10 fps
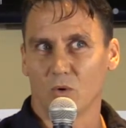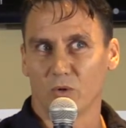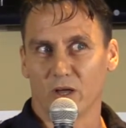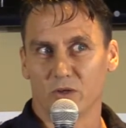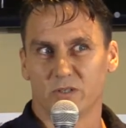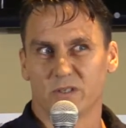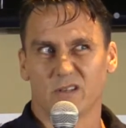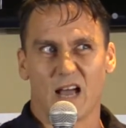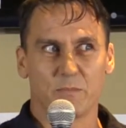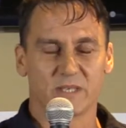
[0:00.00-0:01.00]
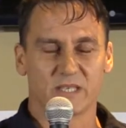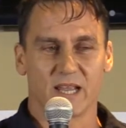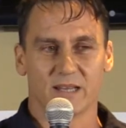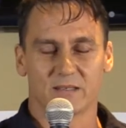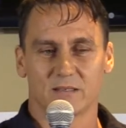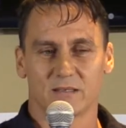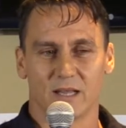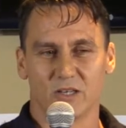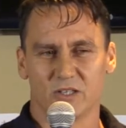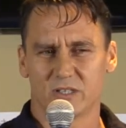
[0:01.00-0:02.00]
those upsets,
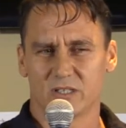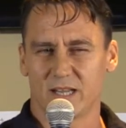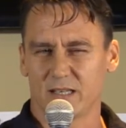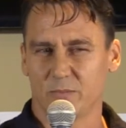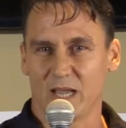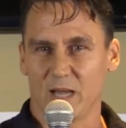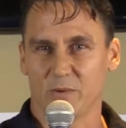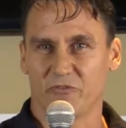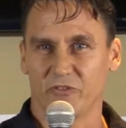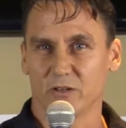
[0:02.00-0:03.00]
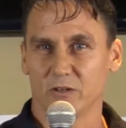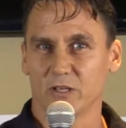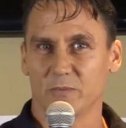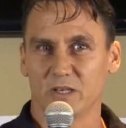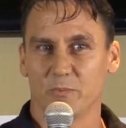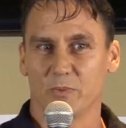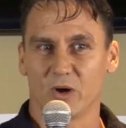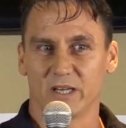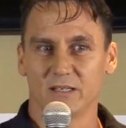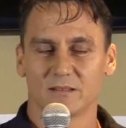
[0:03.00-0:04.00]
and you just get to be able to feel them in your
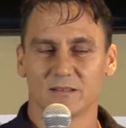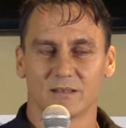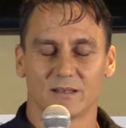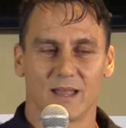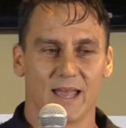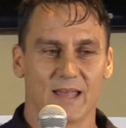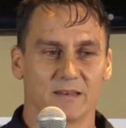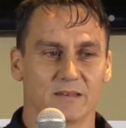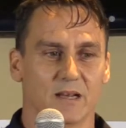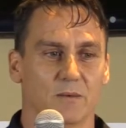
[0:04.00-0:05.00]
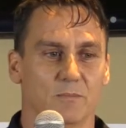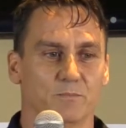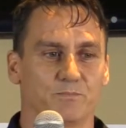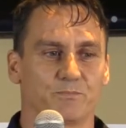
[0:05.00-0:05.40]
body. And